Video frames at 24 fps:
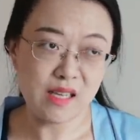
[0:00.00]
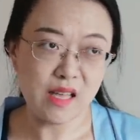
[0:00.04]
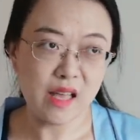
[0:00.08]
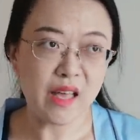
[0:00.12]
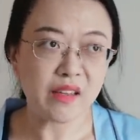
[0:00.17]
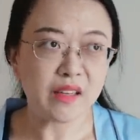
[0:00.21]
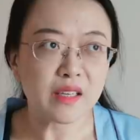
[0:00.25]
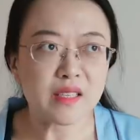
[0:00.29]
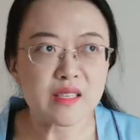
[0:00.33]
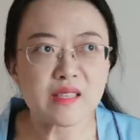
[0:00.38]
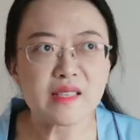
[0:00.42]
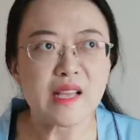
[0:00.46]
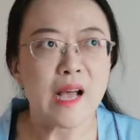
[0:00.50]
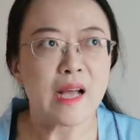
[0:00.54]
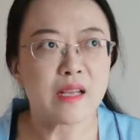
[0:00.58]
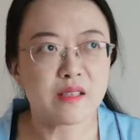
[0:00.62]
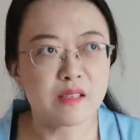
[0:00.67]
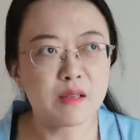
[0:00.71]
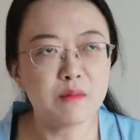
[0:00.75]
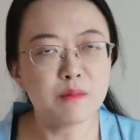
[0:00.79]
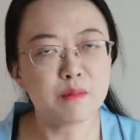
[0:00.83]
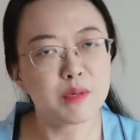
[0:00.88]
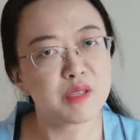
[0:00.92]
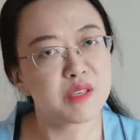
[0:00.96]
an
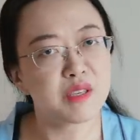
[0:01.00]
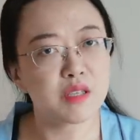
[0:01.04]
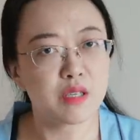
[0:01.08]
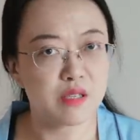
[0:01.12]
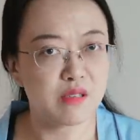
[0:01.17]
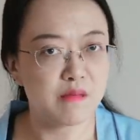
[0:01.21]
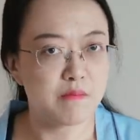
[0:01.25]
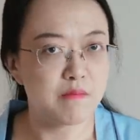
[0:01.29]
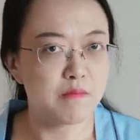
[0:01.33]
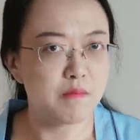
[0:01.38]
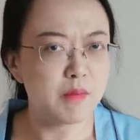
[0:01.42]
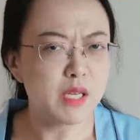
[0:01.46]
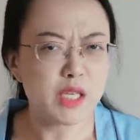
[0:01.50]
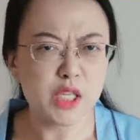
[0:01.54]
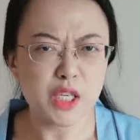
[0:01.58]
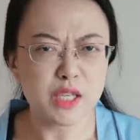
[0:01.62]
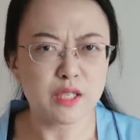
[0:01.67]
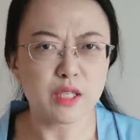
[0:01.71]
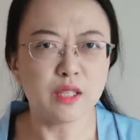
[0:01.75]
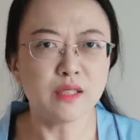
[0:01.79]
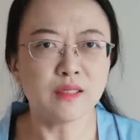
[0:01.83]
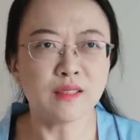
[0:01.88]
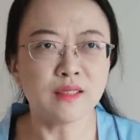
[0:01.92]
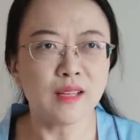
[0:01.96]
assassin, but she's a
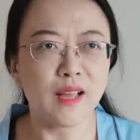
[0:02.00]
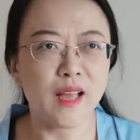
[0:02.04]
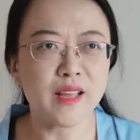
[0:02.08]
magician,